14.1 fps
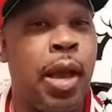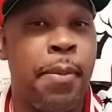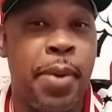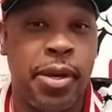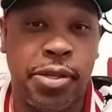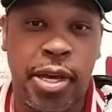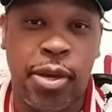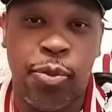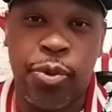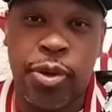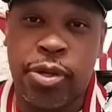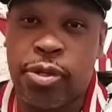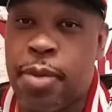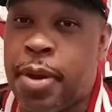I'm about to take a
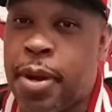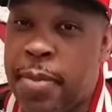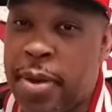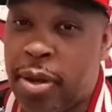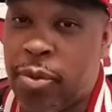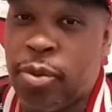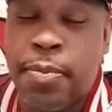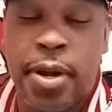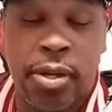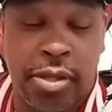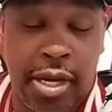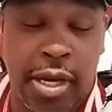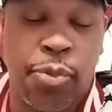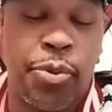risk. I'm gonna make a I'm gonna
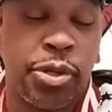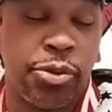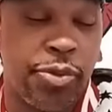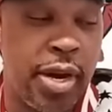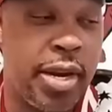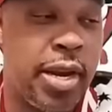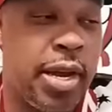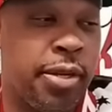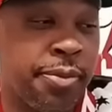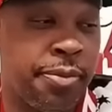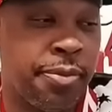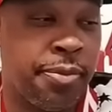take a risk right now.